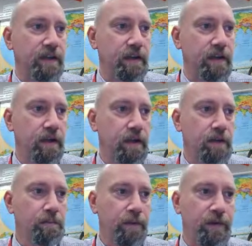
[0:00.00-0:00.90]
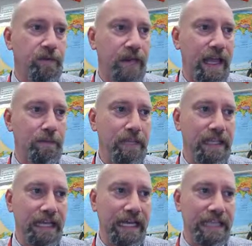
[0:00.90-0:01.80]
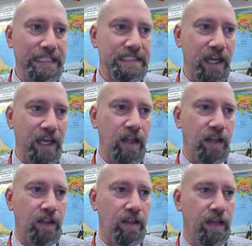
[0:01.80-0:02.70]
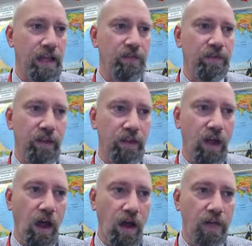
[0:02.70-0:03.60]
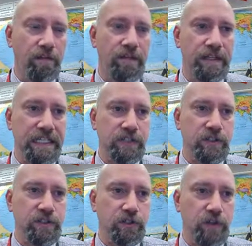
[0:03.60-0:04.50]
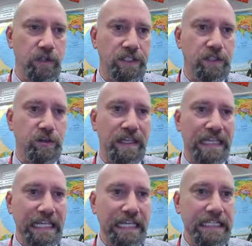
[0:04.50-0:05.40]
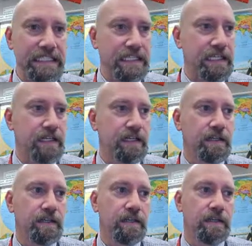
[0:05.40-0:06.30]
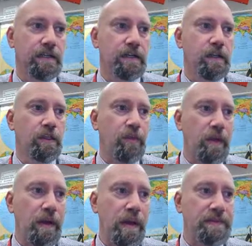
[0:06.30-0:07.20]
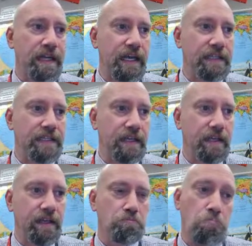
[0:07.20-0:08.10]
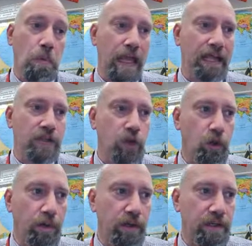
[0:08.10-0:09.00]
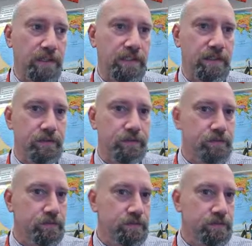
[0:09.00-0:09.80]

seven, perfect MLA 8 style, and follow all of the teacher's instructions with at least three websites and two books.